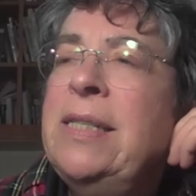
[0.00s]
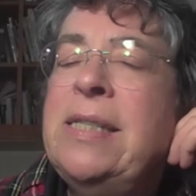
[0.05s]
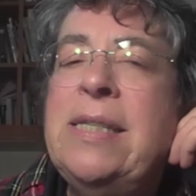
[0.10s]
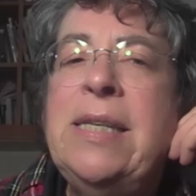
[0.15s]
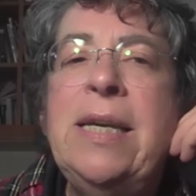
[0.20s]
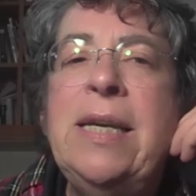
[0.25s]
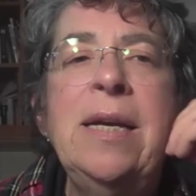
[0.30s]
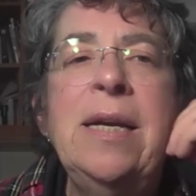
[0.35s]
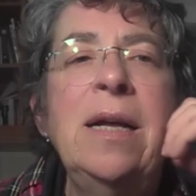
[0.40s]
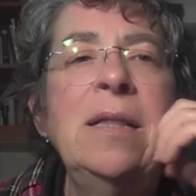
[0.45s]
I
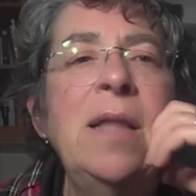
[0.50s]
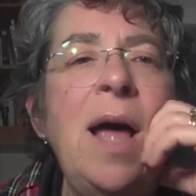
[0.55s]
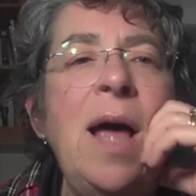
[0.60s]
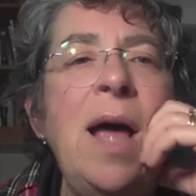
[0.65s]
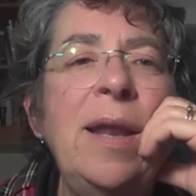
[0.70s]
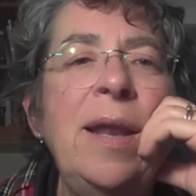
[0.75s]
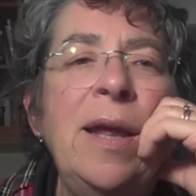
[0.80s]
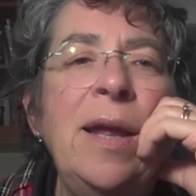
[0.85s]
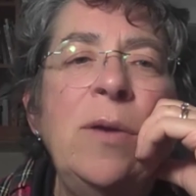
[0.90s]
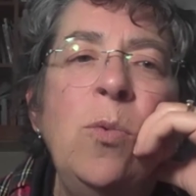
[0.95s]
see a
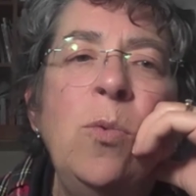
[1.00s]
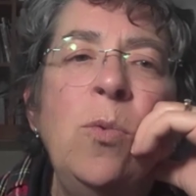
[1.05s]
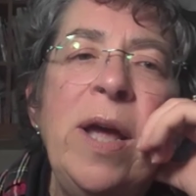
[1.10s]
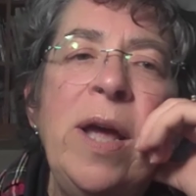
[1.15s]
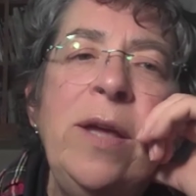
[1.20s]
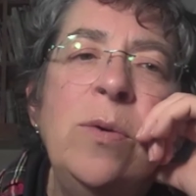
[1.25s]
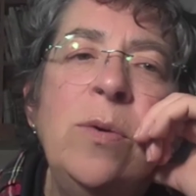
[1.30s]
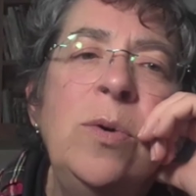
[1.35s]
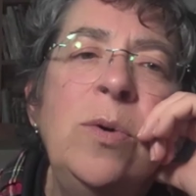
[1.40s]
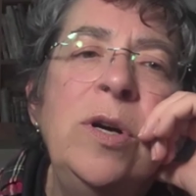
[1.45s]
lot, and
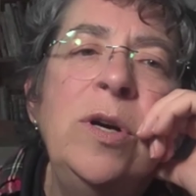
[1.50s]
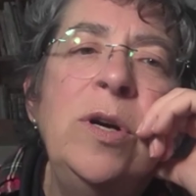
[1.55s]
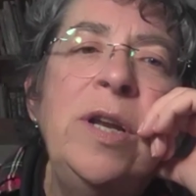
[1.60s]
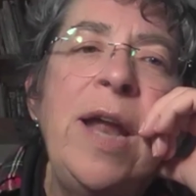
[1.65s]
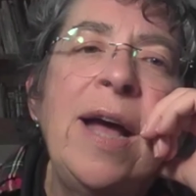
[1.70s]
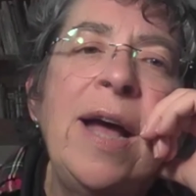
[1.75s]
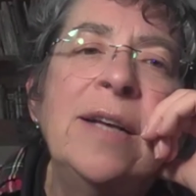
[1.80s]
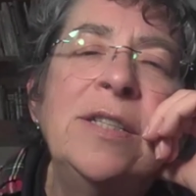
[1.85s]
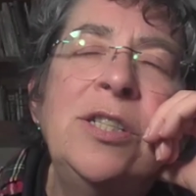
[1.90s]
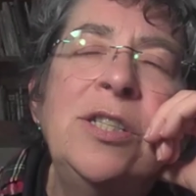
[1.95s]
white wood
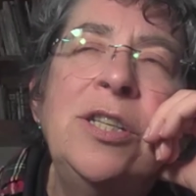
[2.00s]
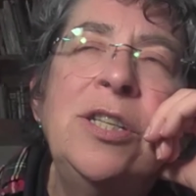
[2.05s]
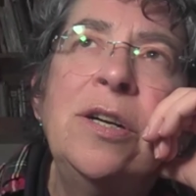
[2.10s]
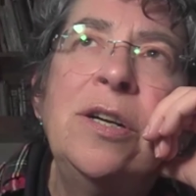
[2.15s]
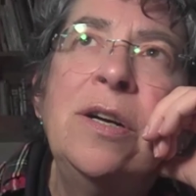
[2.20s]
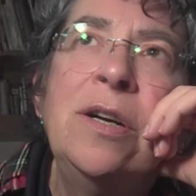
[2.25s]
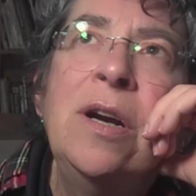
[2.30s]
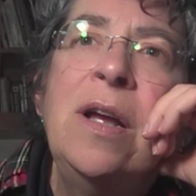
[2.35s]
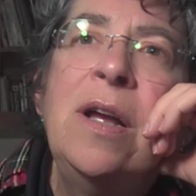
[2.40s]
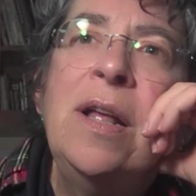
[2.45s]

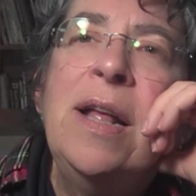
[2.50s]
aster.